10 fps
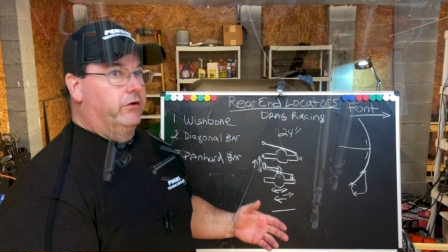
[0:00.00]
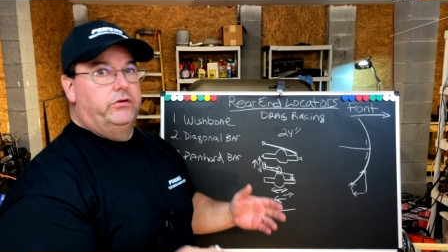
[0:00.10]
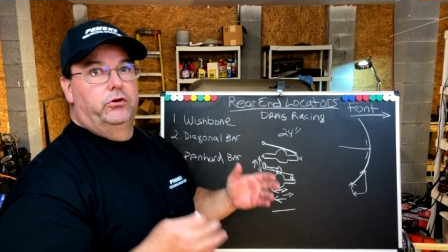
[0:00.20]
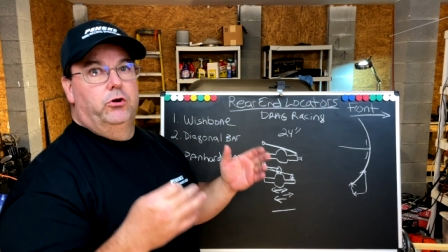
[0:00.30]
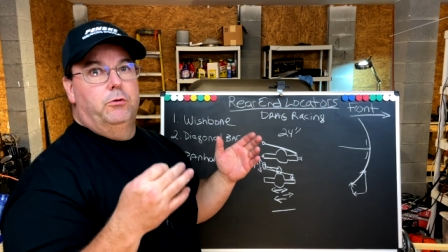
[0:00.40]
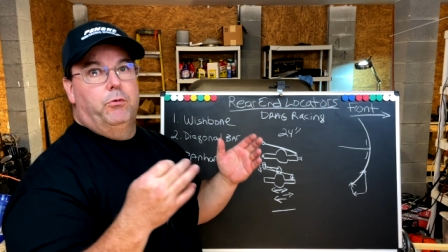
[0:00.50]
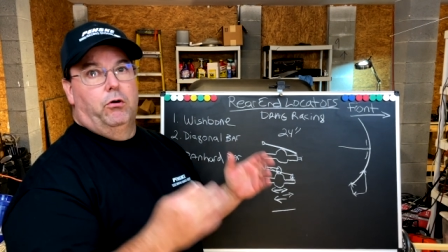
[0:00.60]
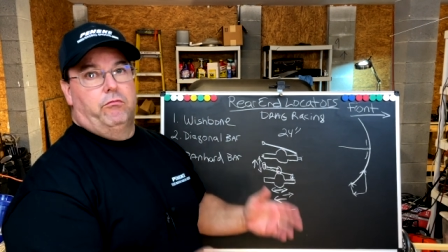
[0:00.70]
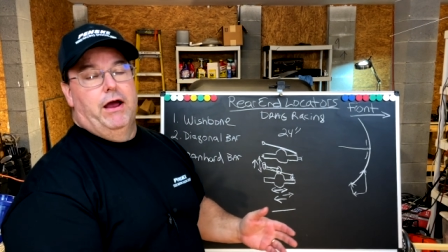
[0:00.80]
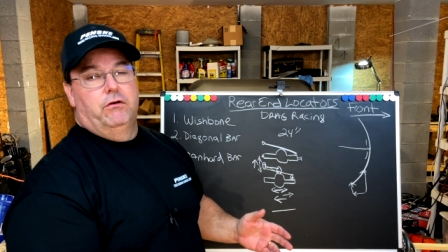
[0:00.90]
tube
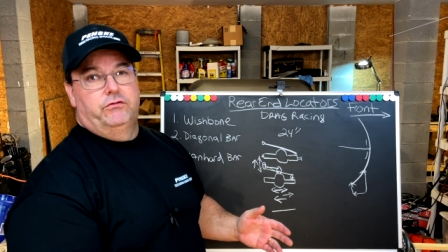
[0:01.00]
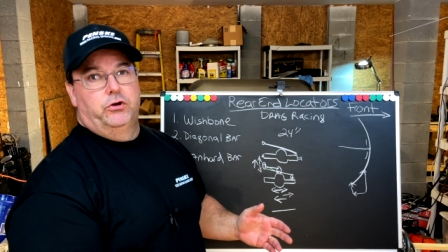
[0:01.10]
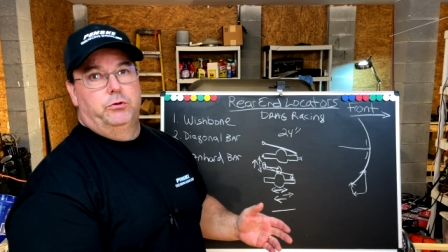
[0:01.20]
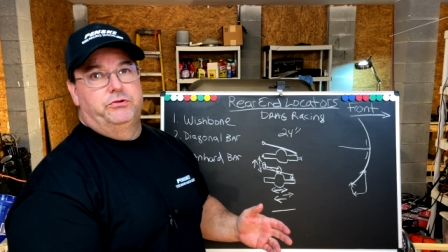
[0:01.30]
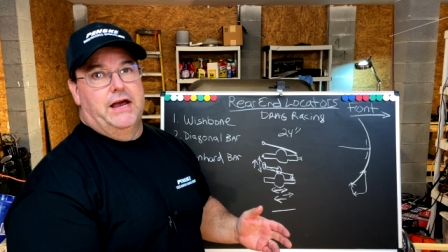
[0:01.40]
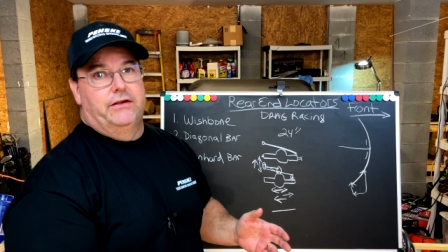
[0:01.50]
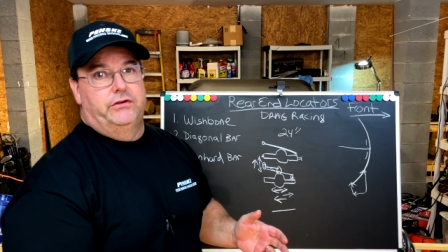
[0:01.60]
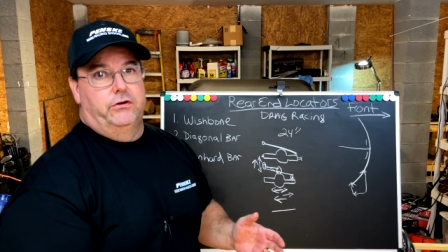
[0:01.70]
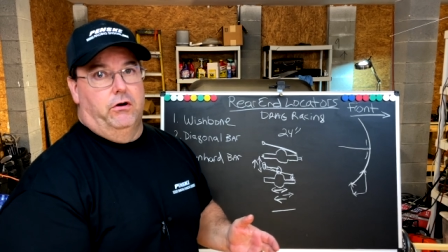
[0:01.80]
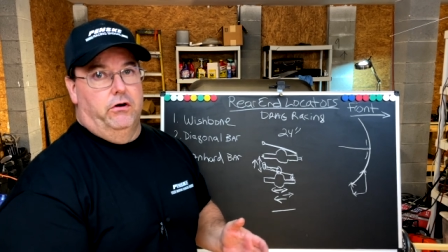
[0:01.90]
or round tube
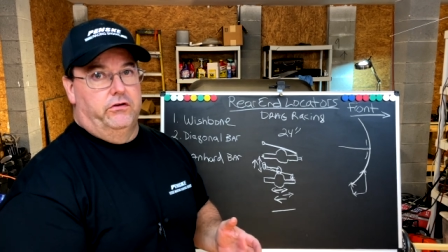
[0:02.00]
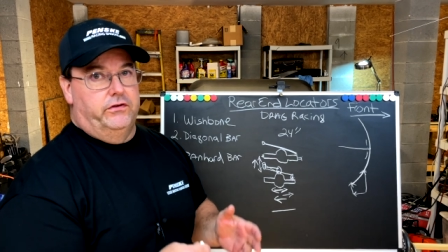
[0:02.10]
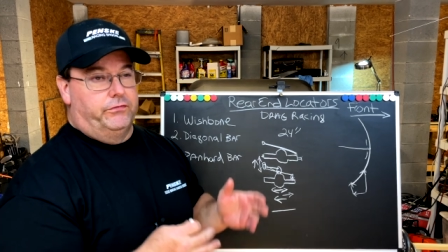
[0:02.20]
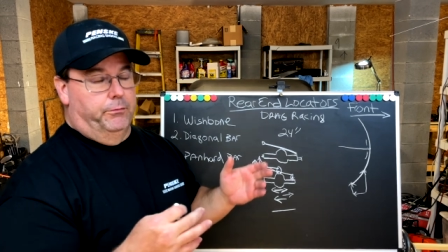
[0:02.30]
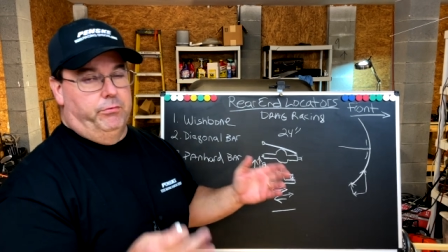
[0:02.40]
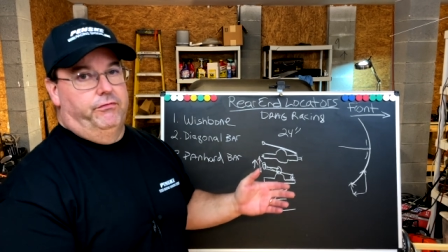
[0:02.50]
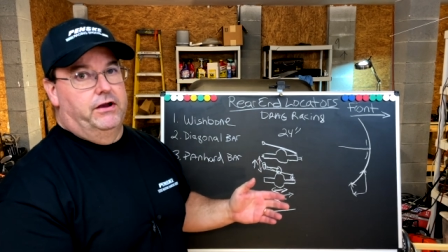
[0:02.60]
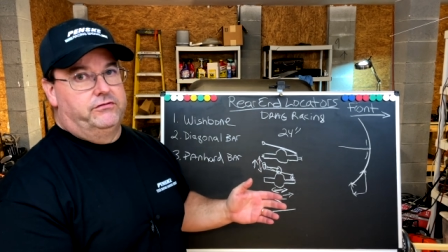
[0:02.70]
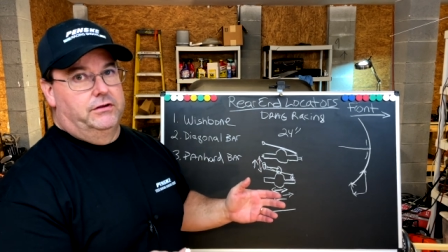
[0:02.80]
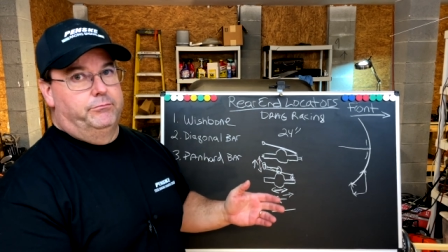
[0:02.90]
chassis cars, if they're
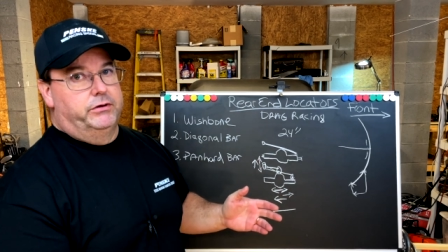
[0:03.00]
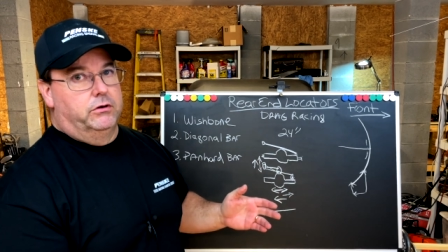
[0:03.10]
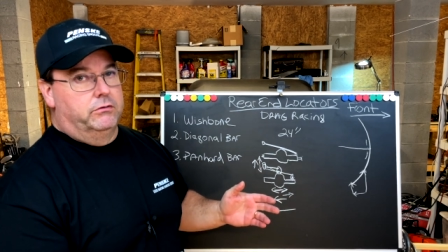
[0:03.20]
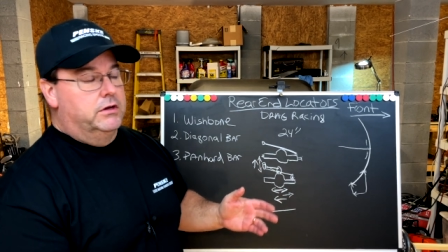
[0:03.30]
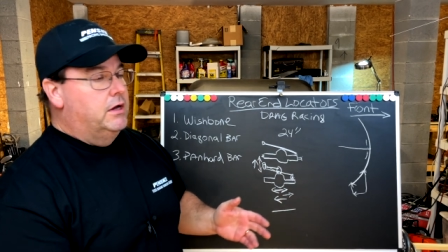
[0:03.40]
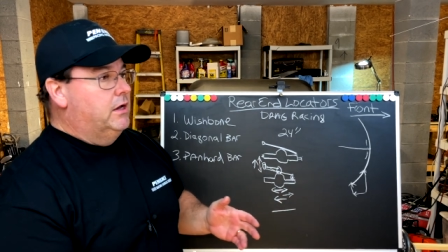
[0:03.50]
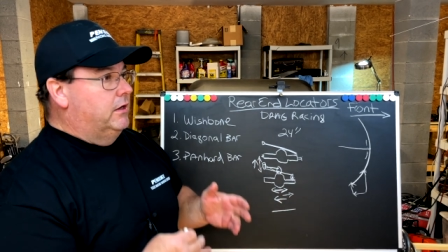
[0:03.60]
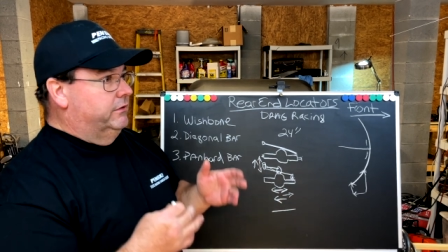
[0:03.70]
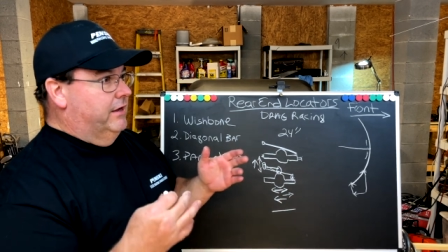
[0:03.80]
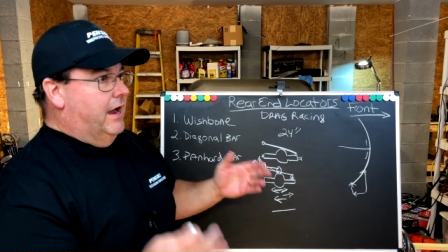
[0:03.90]
professionally built
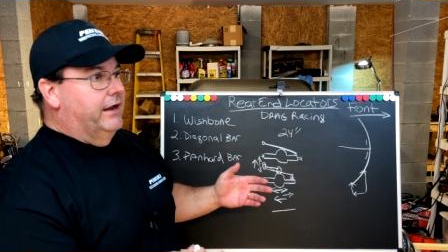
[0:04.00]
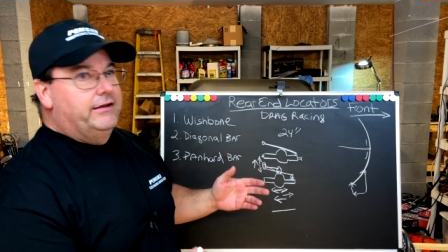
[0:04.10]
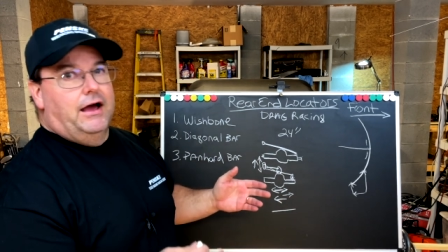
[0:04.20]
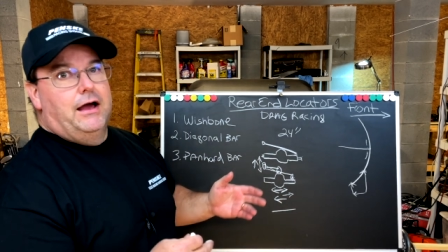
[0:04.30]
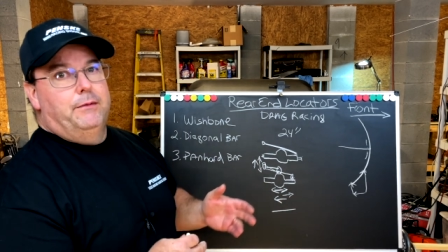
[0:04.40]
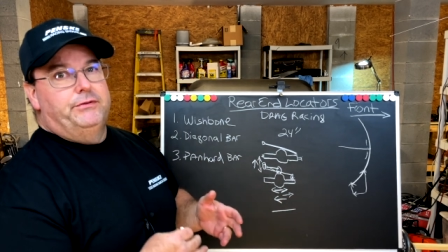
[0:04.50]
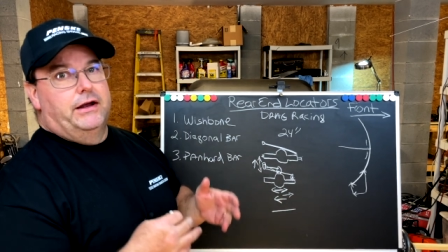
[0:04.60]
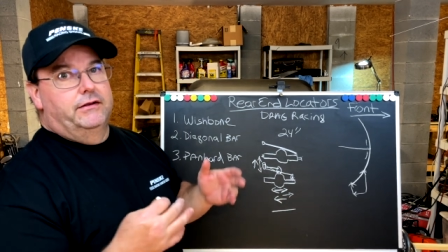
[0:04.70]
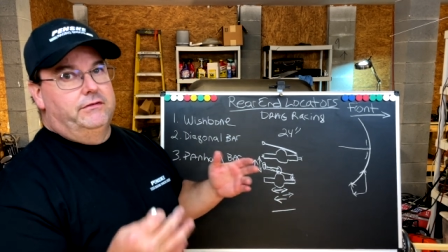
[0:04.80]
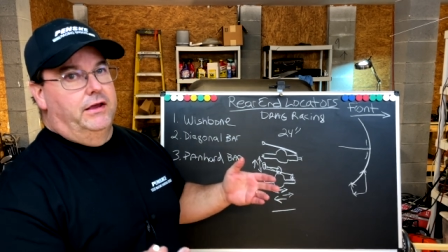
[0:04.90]
nine times
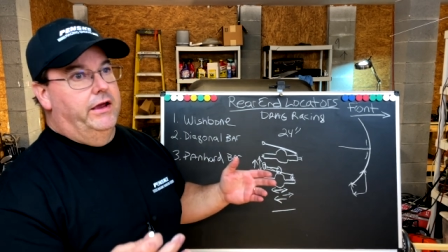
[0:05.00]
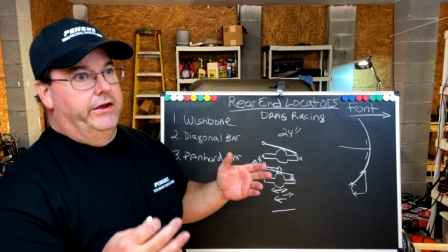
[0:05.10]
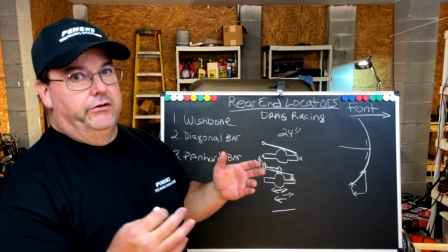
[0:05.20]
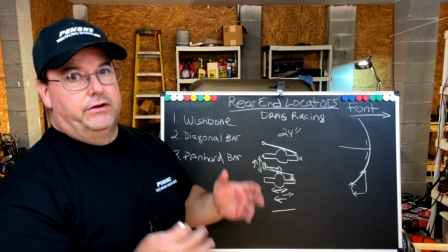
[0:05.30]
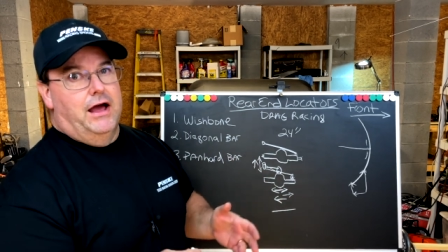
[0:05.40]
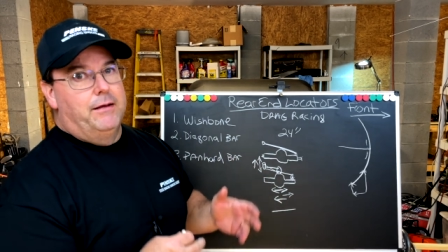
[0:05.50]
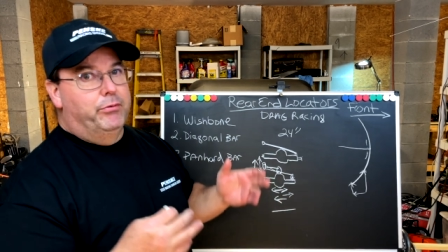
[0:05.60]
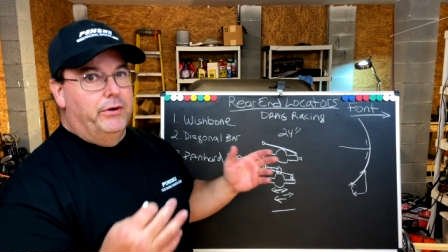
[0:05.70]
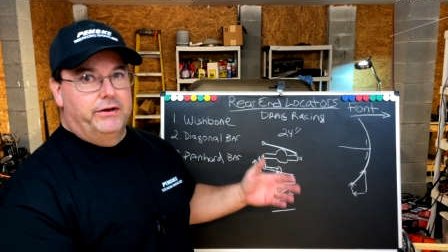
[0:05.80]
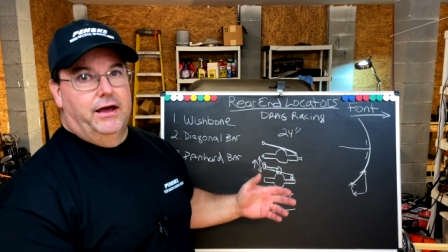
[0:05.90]
out of 10 or
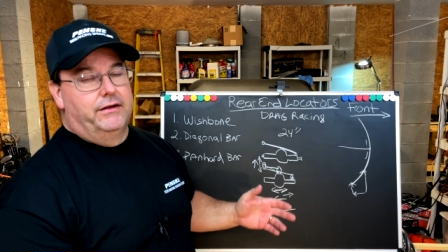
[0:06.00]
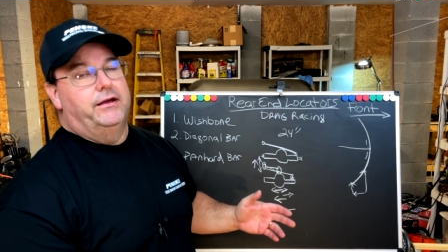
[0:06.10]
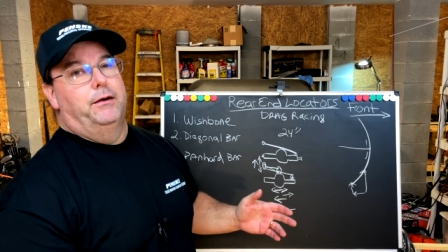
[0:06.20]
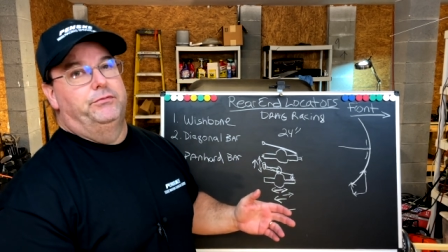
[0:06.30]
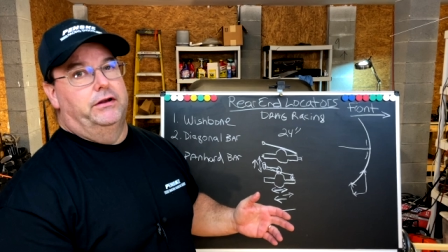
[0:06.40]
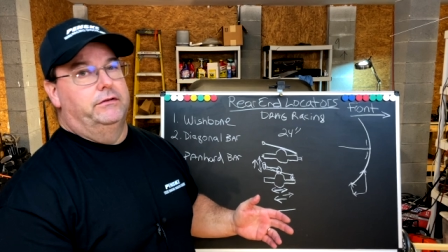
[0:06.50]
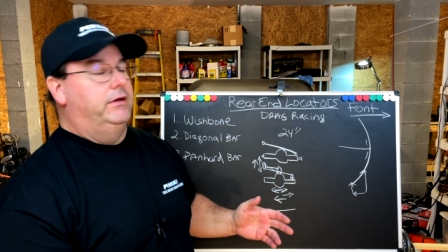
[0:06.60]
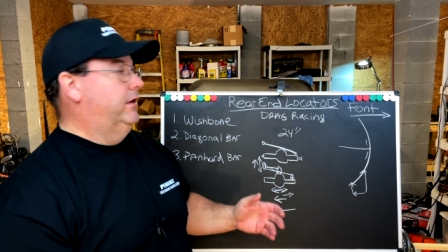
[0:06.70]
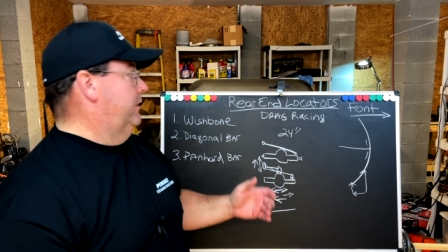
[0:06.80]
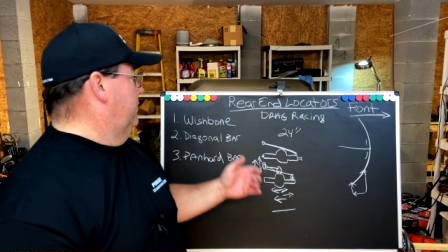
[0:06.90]
9.9 times out of
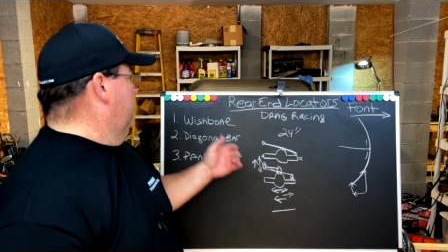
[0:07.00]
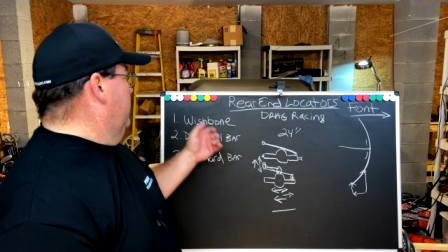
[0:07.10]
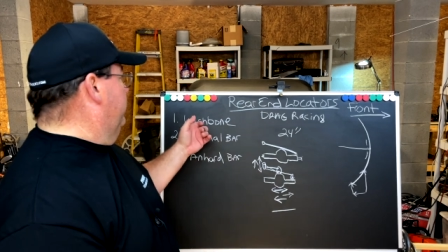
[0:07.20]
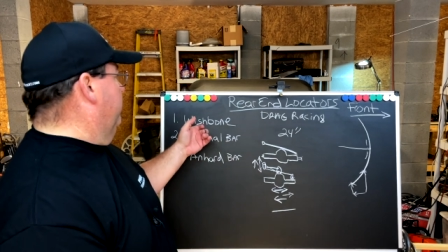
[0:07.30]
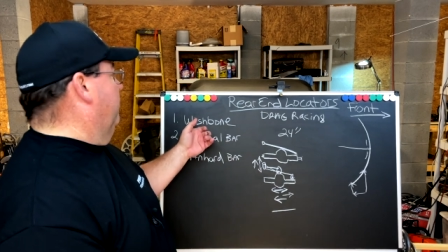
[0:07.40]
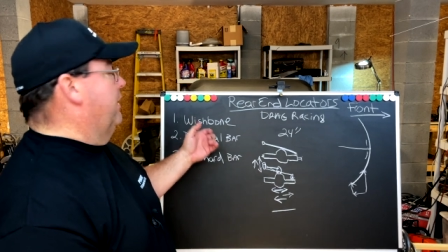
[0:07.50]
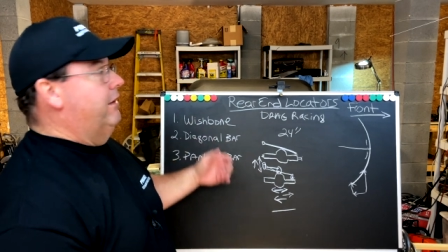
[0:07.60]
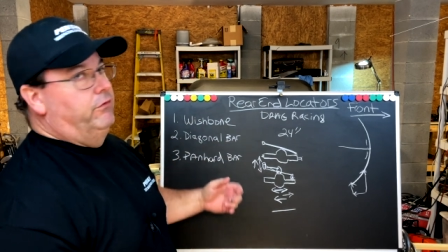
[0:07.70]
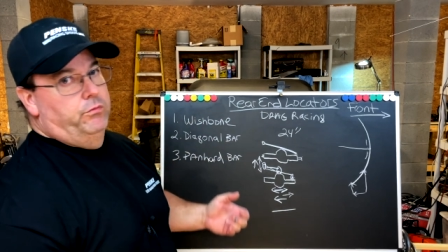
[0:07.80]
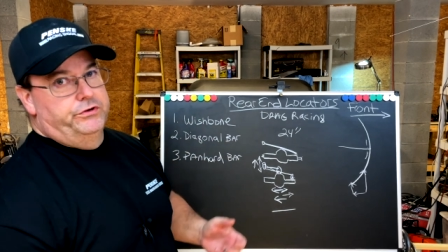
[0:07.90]
10, they're going to
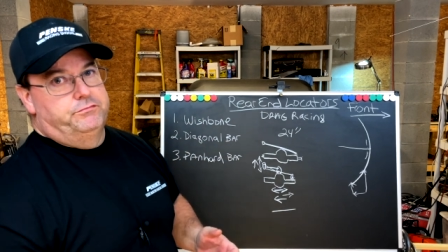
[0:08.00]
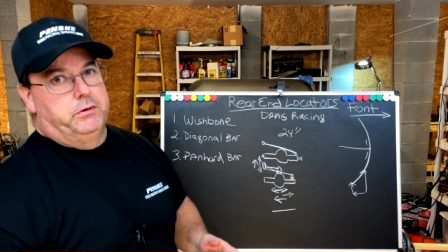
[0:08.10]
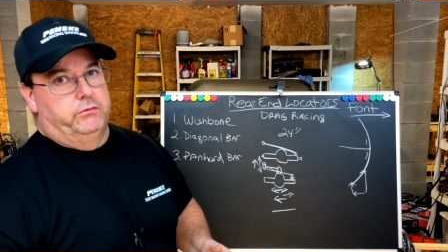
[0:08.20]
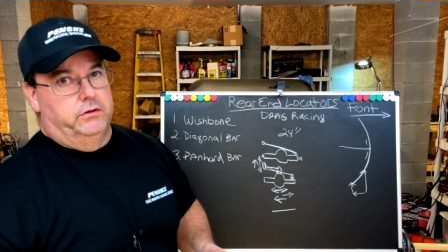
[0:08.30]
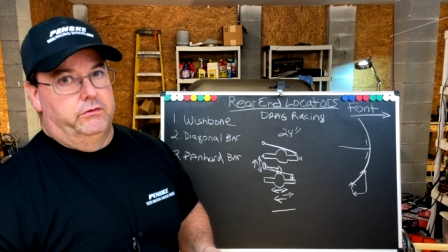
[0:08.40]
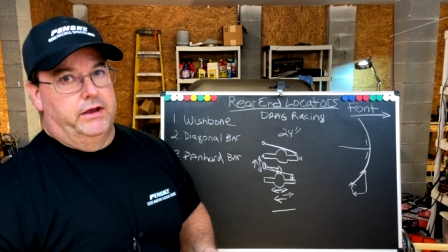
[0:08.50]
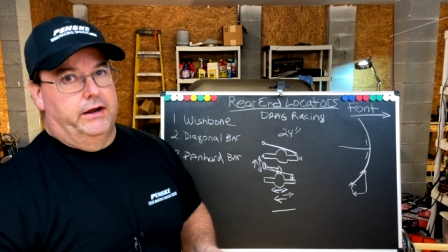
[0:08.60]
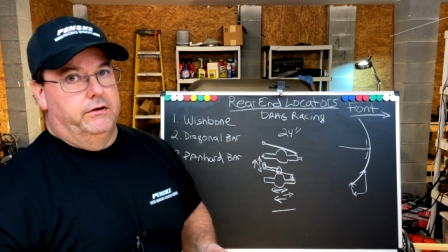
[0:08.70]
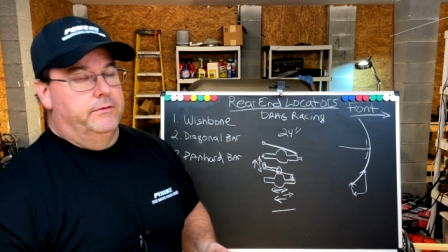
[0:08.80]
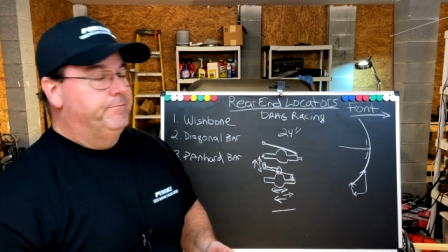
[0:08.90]
have a wishbone locator.